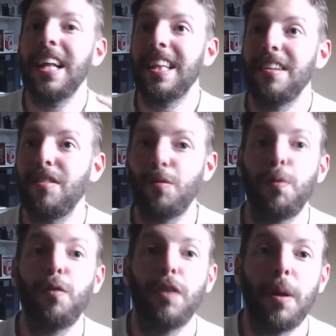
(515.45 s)
This is
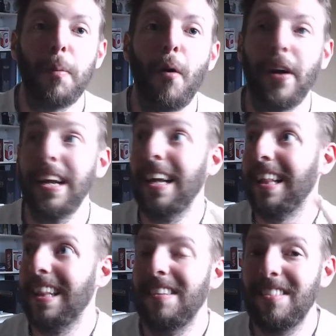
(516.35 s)
proving a point.
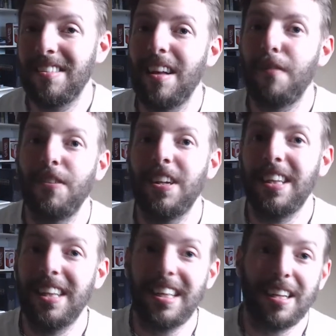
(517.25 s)
This is
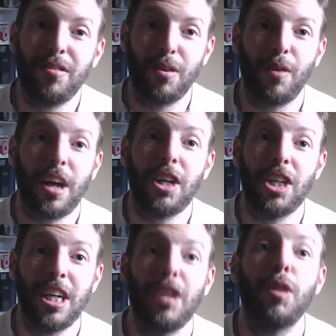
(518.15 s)
definitely this
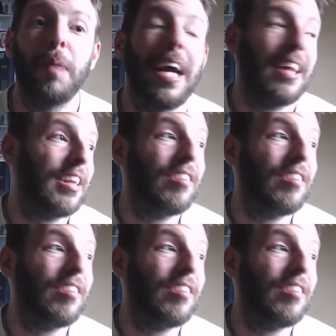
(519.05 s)
location in Japan.